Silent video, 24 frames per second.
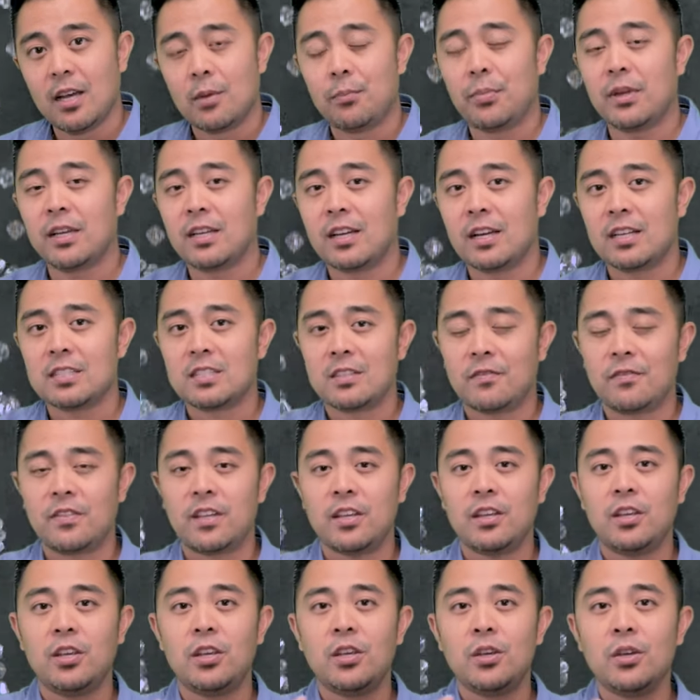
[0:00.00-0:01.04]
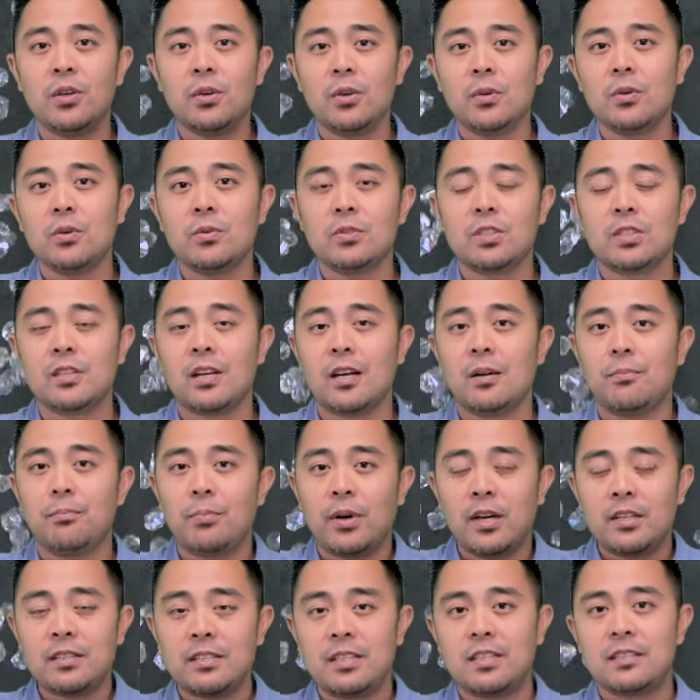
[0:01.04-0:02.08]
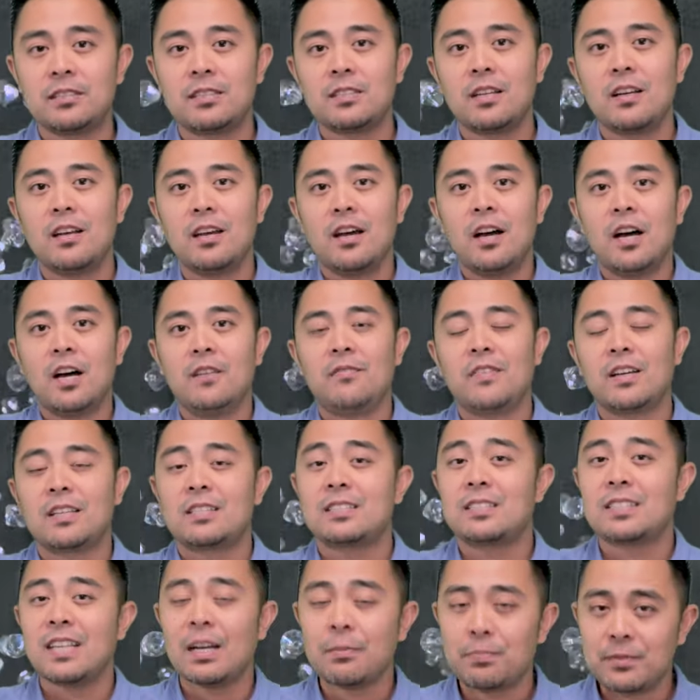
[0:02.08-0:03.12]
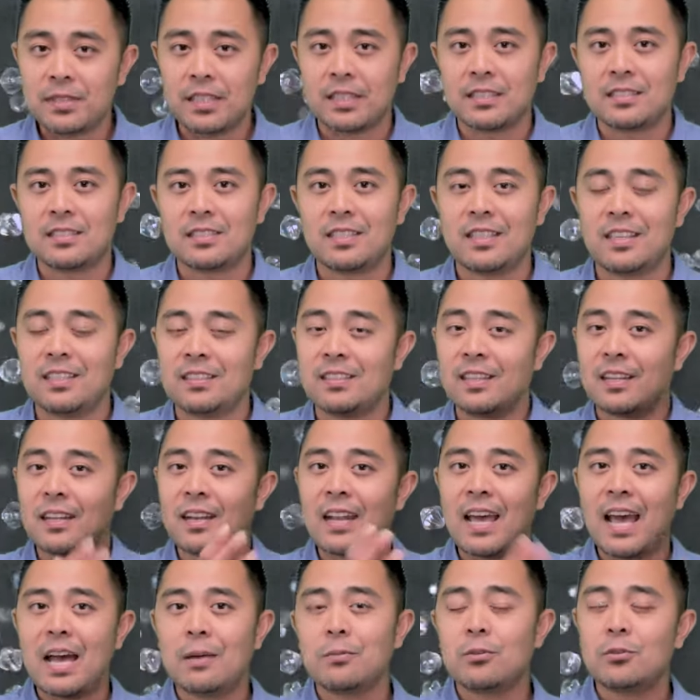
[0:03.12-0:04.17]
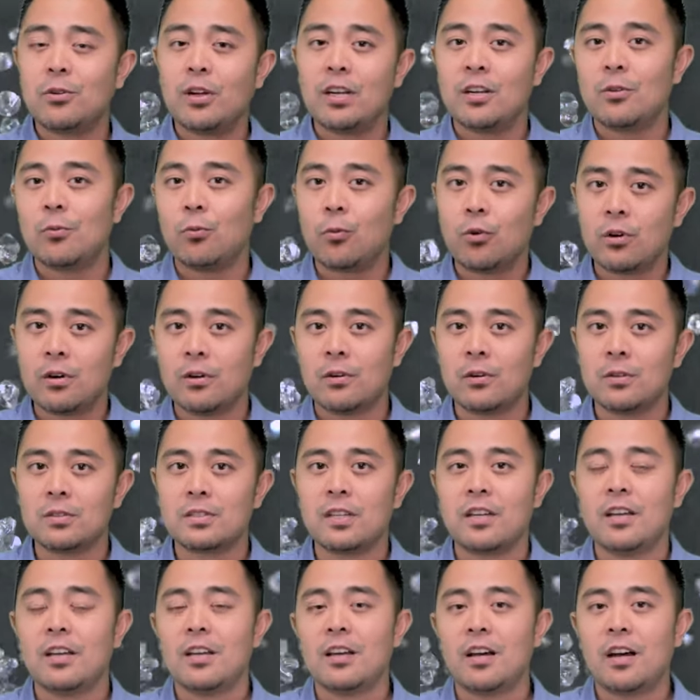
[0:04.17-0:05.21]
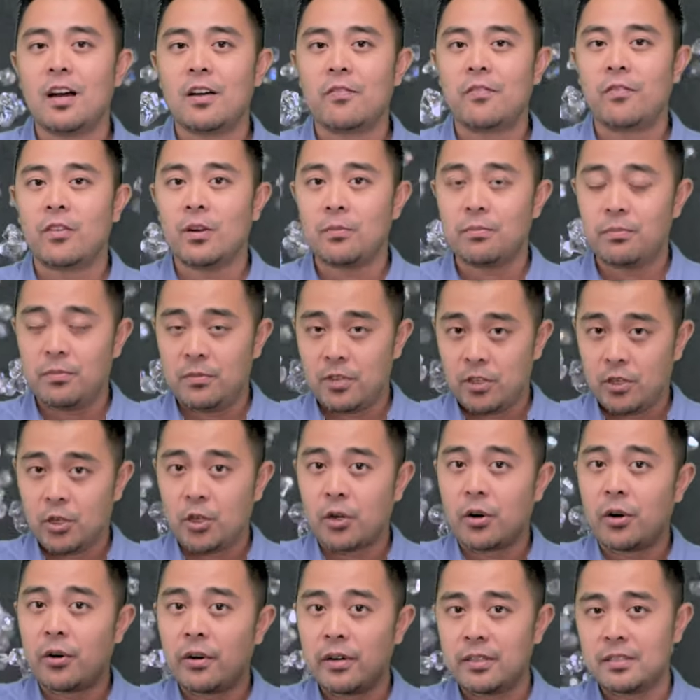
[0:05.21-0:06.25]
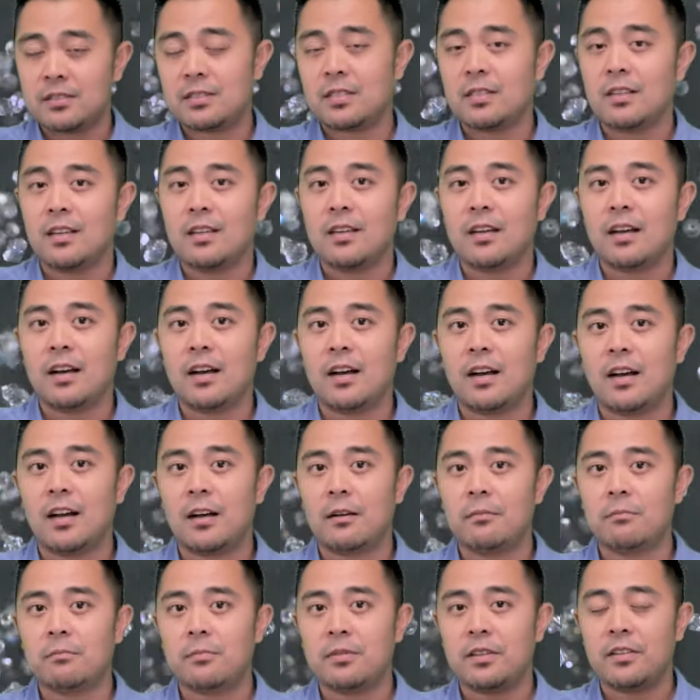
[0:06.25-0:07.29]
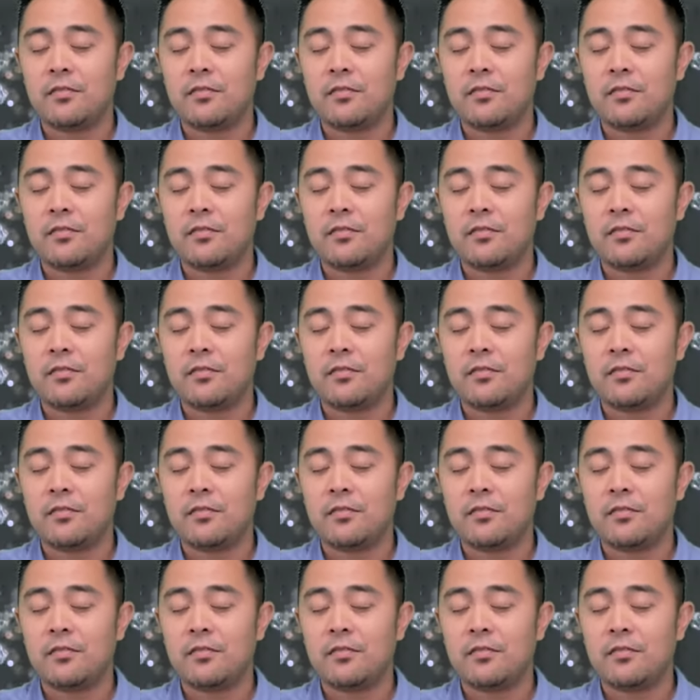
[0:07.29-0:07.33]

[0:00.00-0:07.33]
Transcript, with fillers: because of the huge abundance of acceptance in the lab created world uh, from the current um,